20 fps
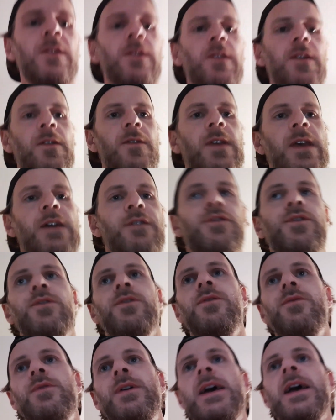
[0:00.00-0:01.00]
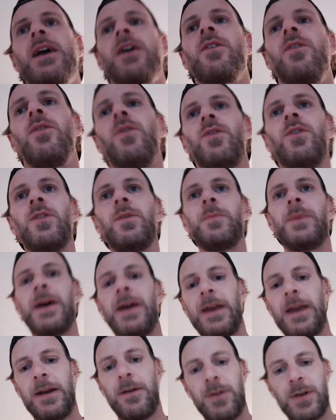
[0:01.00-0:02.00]
So we have to drag all
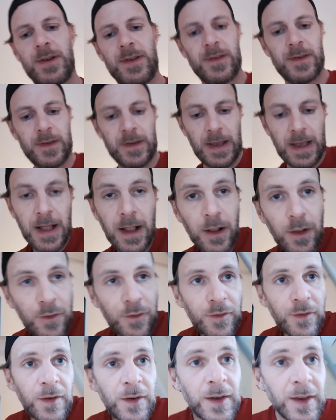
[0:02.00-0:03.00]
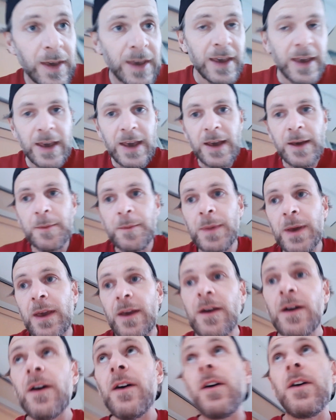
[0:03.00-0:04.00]
by ourselves
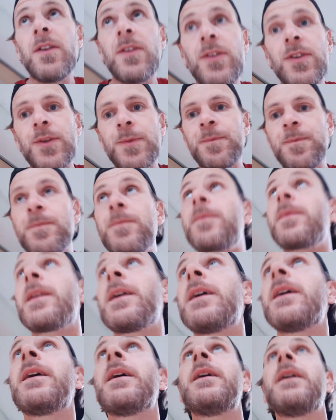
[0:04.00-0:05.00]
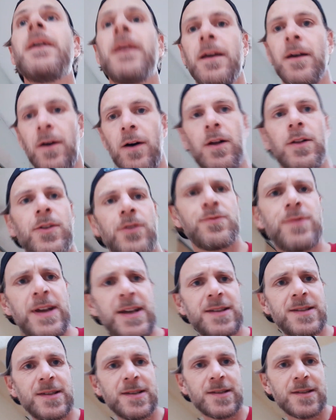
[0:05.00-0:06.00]
because all the
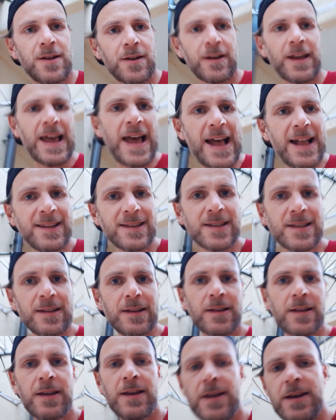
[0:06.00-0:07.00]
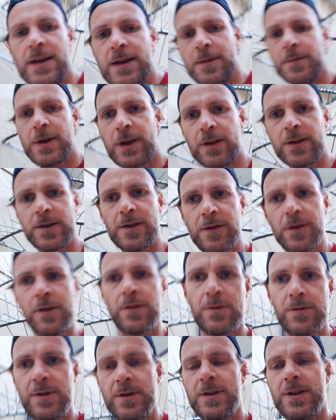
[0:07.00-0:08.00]
races are cancelled because of
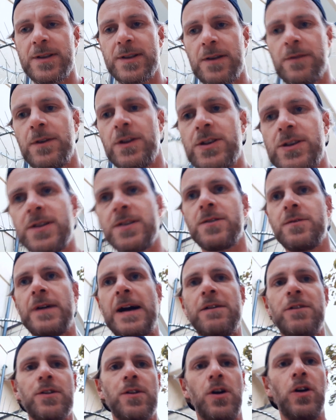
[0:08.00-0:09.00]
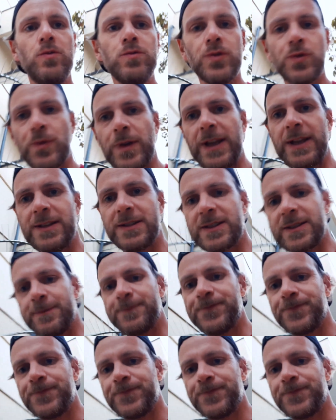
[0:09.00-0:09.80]
Corona. So we just do our own race.